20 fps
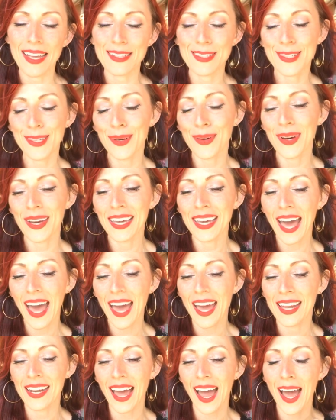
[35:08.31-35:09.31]
So
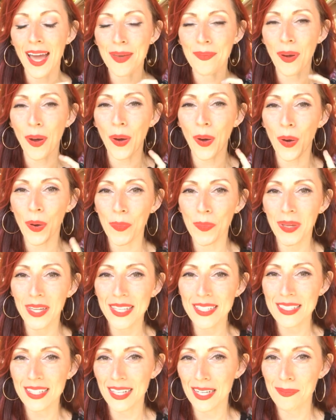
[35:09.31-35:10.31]
again, I'm hoping
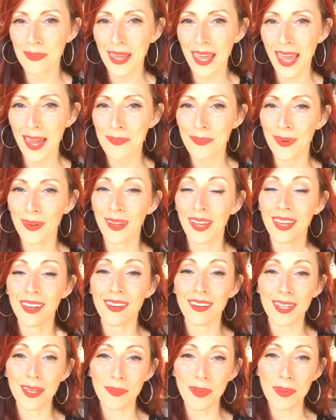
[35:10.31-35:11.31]
it's going to be April. It
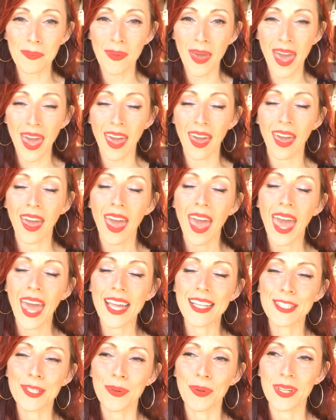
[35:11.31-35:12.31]
could be May.
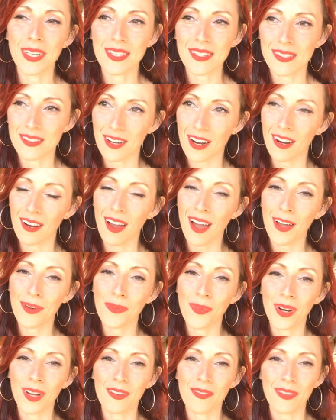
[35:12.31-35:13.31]
It's going to start on
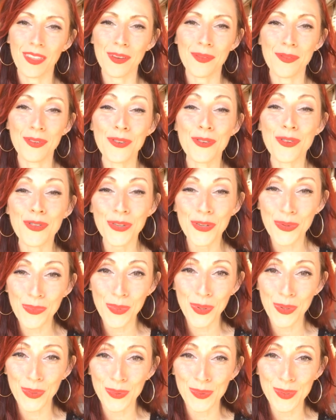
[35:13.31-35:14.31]
one of the new
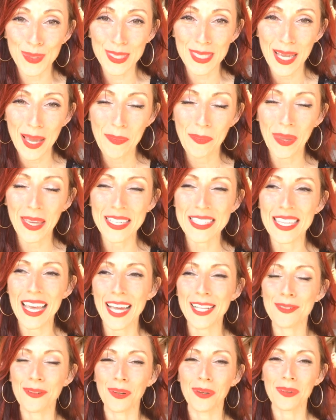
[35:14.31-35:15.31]
moons because
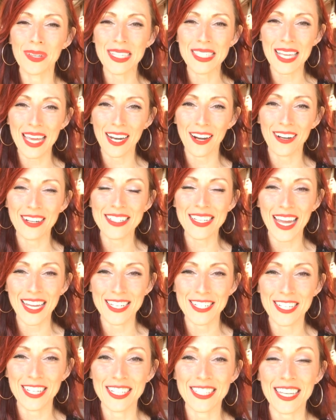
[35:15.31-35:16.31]
that's where we set our
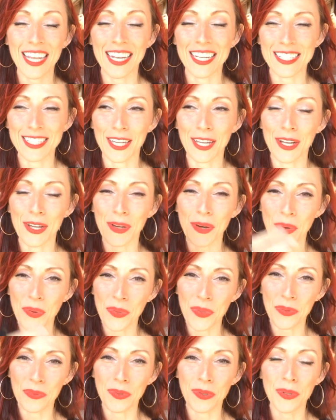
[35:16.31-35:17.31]
intentions, and it's going to go
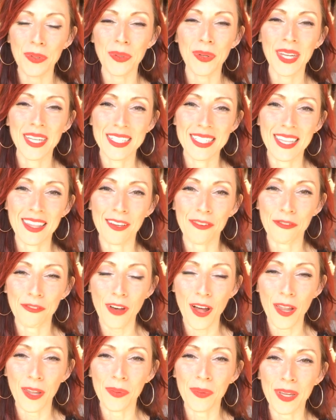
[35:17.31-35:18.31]
through to the
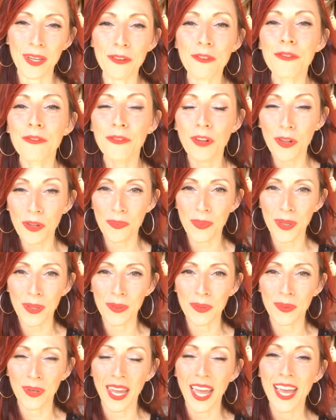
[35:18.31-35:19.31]
following full
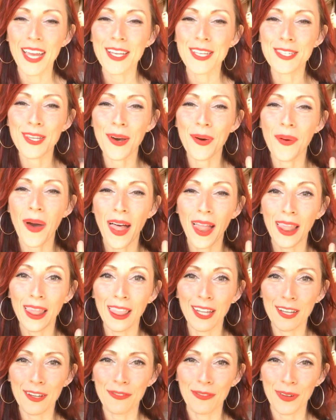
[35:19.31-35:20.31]
moon. So
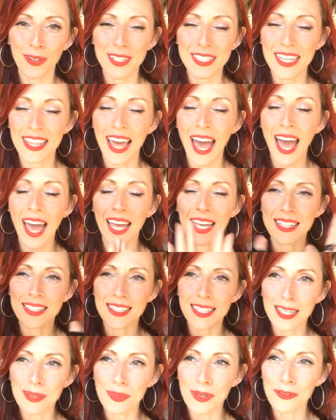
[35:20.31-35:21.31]
look forward to that. It's
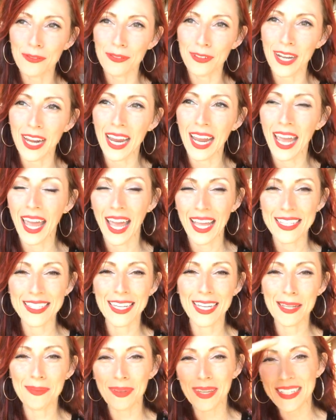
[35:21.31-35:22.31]
going to be free. It's
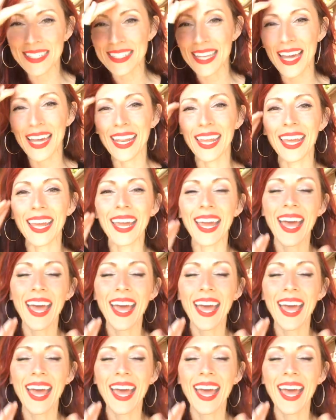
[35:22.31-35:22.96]
going to be exciting.